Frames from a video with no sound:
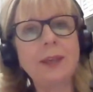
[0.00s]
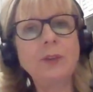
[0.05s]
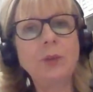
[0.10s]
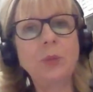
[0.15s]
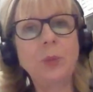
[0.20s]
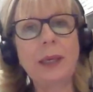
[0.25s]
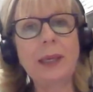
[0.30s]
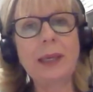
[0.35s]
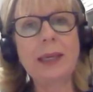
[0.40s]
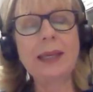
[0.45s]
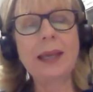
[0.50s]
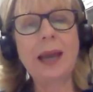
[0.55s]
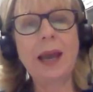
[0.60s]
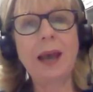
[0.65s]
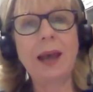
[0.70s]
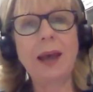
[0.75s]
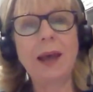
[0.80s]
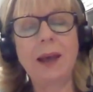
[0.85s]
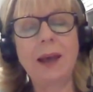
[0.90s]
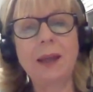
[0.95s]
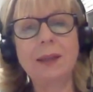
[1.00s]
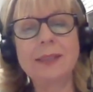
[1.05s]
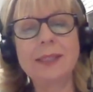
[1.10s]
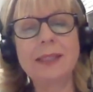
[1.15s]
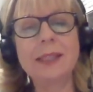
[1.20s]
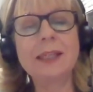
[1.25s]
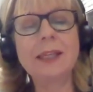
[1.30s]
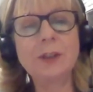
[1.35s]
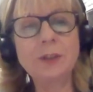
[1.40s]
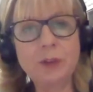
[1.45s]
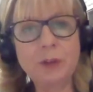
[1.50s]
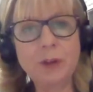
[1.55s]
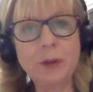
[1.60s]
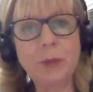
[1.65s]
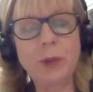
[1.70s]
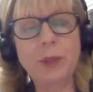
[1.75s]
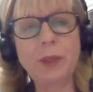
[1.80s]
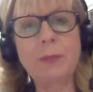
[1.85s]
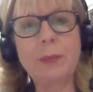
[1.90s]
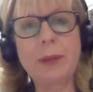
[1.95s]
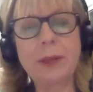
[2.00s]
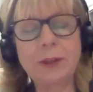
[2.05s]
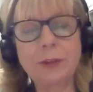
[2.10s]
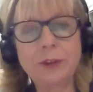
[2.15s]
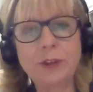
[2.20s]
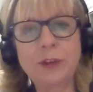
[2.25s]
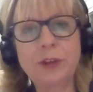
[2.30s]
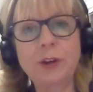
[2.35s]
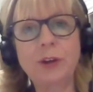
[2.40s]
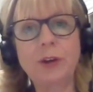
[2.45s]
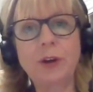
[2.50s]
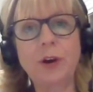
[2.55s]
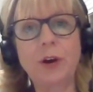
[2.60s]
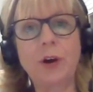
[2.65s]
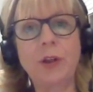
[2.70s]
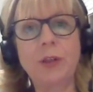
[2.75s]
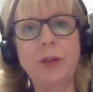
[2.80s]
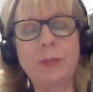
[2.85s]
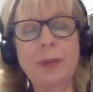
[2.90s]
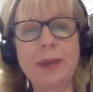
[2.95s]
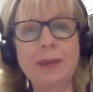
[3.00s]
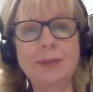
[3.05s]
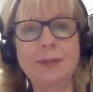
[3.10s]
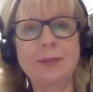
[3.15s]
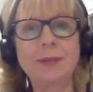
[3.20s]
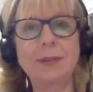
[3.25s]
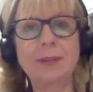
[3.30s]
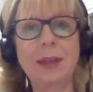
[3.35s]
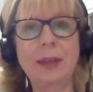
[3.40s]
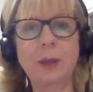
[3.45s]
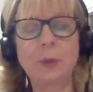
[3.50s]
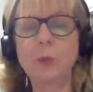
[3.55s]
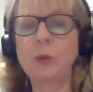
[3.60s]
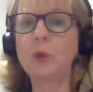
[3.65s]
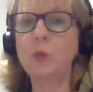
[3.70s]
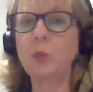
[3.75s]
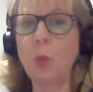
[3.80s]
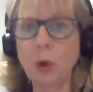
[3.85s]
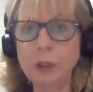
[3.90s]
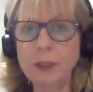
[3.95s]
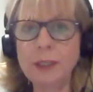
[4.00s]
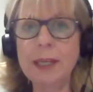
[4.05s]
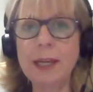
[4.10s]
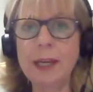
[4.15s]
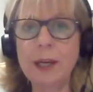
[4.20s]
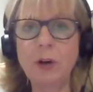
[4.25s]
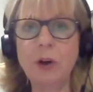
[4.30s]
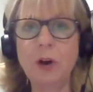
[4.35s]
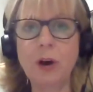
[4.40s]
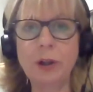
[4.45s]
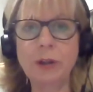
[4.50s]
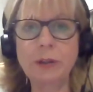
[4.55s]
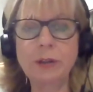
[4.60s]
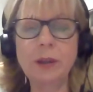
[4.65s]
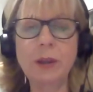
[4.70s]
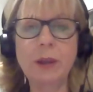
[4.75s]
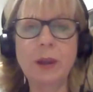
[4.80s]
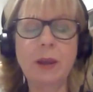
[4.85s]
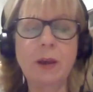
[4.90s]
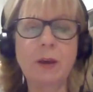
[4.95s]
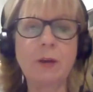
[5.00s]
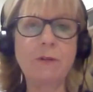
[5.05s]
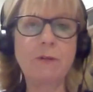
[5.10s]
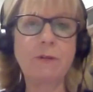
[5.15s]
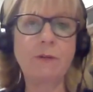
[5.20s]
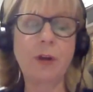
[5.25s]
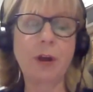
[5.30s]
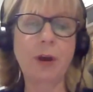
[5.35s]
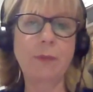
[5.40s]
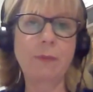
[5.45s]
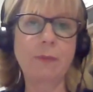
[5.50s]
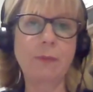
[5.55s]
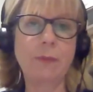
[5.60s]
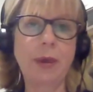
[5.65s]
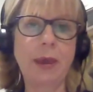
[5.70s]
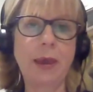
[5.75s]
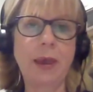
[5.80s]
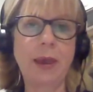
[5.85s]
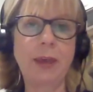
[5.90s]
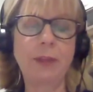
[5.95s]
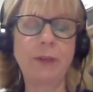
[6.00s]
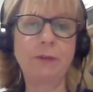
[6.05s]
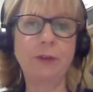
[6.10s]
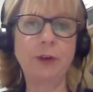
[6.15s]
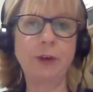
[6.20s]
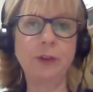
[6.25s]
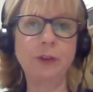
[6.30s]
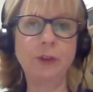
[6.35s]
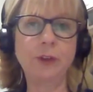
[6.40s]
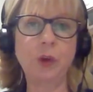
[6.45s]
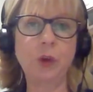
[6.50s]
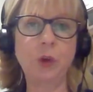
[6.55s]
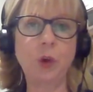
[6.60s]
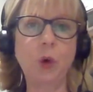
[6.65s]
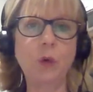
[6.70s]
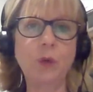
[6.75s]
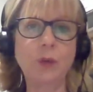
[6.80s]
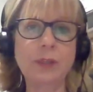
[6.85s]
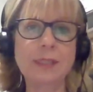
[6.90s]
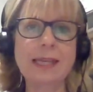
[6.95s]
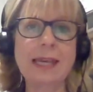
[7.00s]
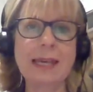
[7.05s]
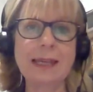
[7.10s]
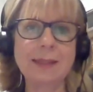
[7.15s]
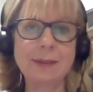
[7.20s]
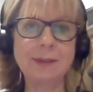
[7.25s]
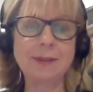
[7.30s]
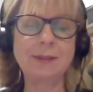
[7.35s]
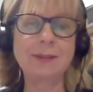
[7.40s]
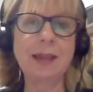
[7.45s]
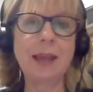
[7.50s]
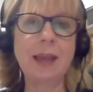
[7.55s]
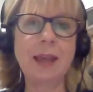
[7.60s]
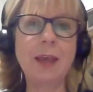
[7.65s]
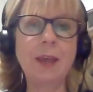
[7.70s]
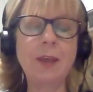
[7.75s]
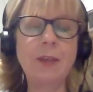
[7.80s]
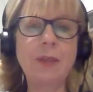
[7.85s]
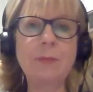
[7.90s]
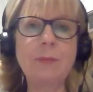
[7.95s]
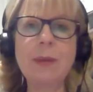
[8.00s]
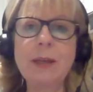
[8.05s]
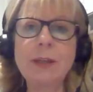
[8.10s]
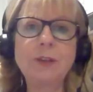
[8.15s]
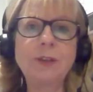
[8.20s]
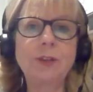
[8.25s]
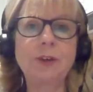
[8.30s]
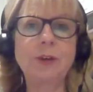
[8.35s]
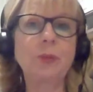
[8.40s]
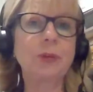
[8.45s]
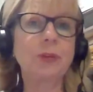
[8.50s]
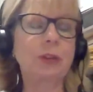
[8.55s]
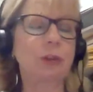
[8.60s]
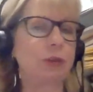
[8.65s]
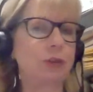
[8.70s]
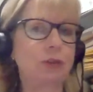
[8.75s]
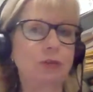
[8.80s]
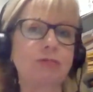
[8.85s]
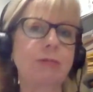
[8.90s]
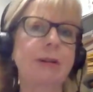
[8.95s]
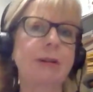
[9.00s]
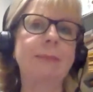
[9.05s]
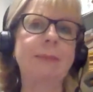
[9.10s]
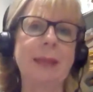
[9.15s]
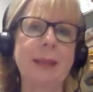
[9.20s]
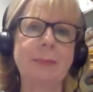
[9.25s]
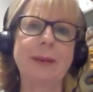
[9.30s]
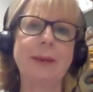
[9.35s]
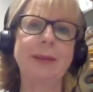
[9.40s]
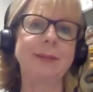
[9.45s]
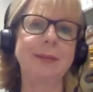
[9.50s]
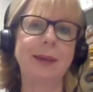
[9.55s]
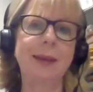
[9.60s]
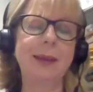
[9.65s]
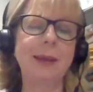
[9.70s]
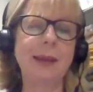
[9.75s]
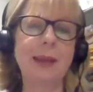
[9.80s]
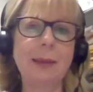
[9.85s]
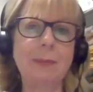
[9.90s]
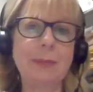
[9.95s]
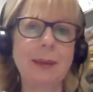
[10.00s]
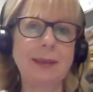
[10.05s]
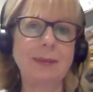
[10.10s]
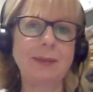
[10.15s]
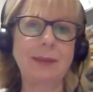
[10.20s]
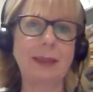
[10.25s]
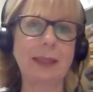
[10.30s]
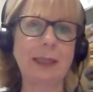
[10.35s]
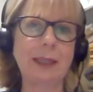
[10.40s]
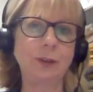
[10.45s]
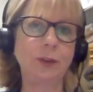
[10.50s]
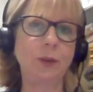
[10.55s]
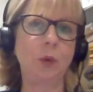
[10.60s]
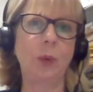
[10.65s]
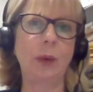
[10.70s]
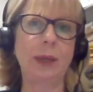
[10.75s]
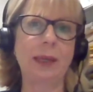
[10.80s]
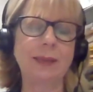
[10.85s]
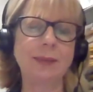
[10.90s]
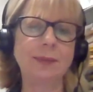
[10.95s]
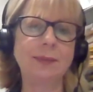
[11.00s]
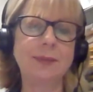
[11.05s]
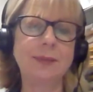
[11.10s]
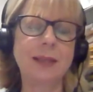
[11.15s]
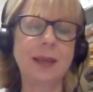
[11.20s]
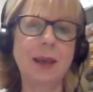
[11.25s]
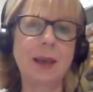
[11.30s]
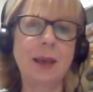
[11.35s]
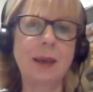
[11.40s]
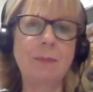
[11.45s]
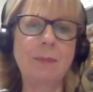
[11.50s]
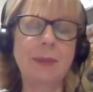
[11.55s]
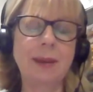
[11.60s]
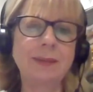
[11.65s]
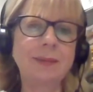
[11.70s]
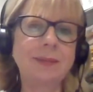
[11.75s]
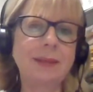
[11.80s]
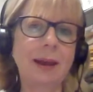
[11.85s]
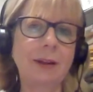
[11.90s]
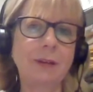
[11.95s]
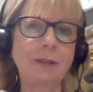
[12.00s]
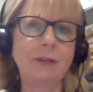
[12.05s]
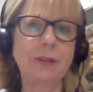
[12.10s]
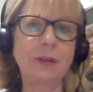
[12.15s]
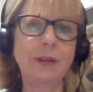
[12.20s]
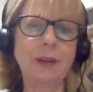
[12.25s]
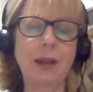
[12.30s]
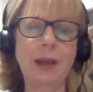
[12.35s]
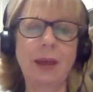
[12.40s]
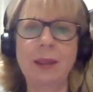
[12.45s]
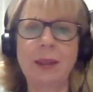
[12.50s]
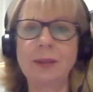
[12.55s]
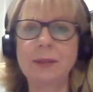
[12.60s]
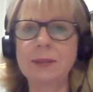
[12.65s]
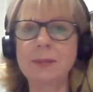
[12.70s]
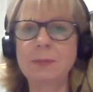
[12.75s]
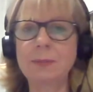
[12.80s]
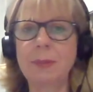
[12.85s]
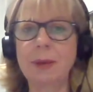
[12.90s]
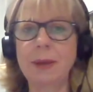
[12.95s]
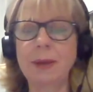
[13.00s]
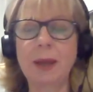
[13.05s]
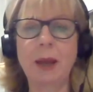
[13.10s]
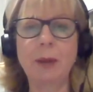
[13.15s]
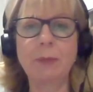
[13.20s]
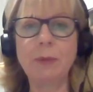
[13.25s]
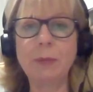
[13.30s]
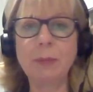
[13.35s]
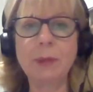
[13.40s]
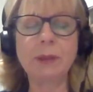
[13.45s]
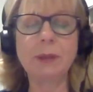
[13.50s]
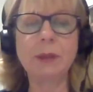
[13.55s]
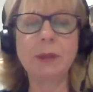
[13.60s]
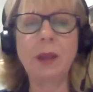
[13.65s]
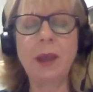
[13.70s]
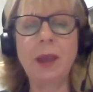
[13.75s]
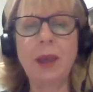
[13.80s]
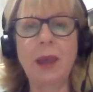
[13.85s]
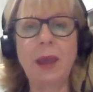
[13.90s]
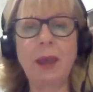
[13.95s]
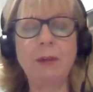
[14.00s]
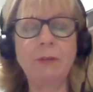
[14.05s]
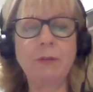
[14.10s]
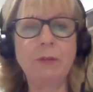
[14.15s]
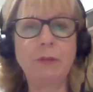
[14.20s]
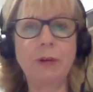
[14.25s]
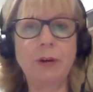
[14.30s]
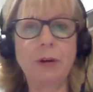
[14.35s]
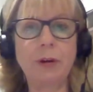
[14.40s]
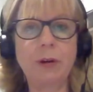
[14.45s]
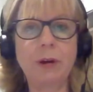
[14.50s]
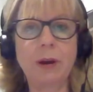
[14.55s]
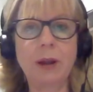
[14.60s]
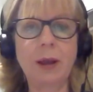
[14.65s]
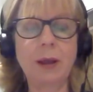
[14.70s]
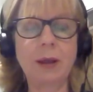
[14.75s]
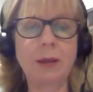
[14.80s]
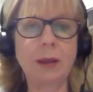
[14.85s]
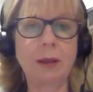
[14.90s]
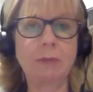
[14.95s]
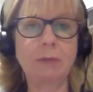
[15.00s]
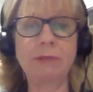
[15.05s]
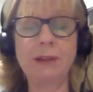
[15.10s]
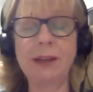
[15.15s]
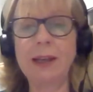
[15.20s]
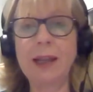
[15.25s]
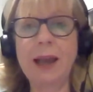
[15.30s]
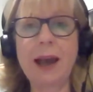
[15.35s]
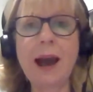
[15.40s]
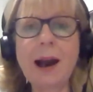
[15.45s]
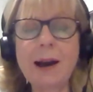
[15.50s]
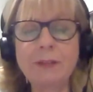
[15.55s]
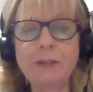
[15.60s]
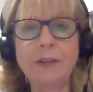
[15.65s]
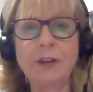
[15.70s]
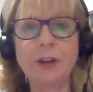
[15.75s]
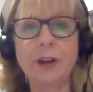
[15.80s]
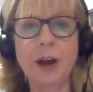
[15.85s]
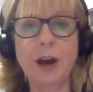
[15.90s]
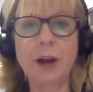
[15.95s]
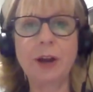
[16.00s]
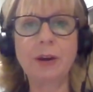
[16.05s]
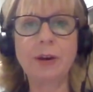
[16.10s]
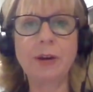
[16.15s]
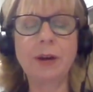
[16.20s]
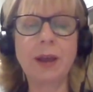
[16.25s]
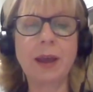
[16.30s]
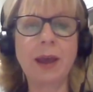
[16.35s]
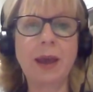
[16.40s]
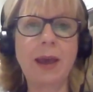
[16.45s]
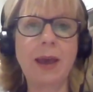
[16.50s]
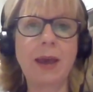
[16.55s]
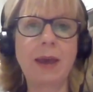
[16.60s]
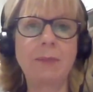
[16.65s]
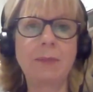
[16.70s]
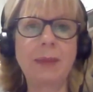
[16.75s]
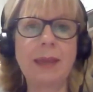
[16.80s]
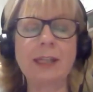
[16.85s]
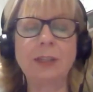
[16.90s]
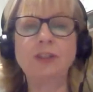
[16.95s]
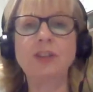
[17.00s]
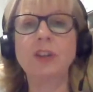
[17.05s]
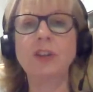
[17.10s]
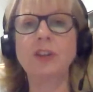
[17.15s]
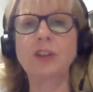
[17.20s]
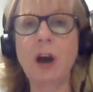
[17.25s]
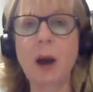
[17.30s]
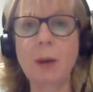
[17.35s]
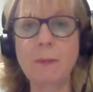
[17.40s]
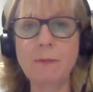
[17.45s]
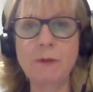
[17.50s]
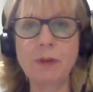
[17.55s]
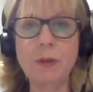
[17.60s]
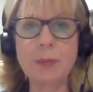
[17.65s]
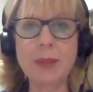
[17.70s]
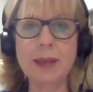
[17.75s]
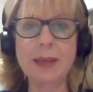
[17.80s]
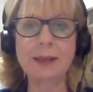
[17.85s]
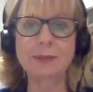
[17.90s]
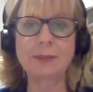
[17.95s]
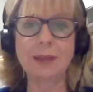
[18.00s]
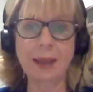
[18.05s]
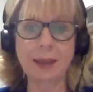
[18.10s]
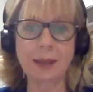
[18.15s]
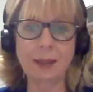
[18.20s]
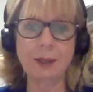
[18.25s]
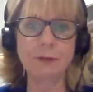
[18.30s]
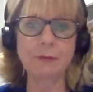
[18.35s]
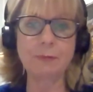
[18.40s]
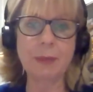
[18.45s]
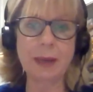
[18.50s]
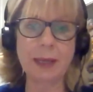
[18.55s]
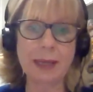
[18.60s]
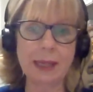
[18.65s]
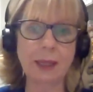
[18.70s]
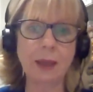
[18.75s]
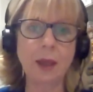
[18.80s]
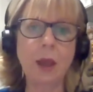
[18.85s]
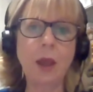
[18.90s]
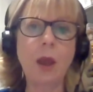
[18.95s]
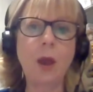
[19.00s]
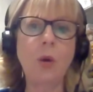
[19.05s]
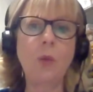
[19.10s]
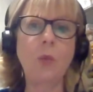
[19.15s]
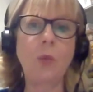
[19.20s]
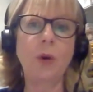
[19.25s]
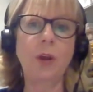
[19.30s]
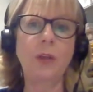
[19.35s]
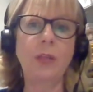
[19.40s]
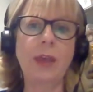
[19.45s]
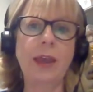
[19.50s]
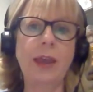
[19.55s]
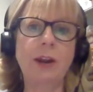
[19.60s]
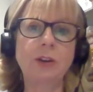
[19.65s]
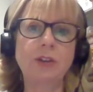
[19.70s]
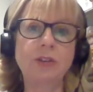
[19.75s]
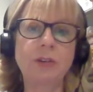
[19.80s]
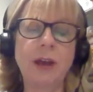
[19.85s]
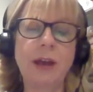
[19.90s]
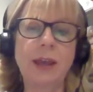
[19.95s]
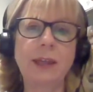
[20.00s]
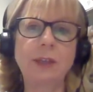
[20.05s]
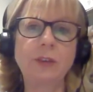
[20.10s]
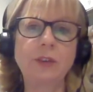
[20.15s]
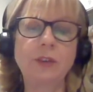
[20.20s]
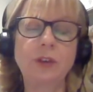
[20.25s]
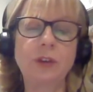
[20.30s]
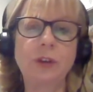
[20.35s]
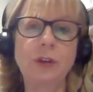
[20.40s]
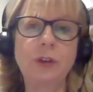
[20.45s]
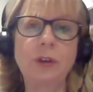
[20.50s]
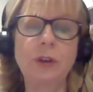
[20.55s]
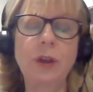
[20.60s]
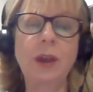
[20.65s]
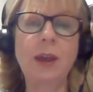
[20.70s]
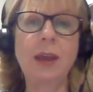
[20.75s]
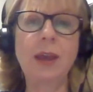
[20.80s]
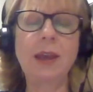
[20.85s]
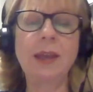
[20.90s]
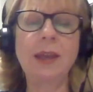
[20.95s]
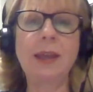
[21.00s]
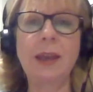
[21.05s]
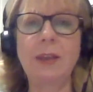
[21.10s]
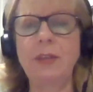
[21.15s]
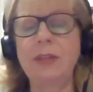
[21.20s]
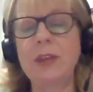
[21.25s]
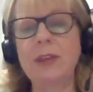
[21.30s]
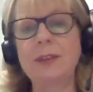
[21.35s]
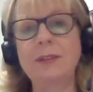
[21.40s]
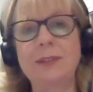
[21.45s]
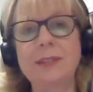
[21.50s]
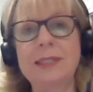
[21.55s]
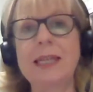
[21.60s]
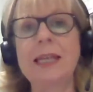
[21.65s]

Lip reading: we did an interview with the Minister on the basis that it was 1 year on from the first COVID case. The Minister was extremely busy. He basically squeezed myself and my cameraman in for really a half an hour. He had just come from the executive meeting where they are trying to get this deal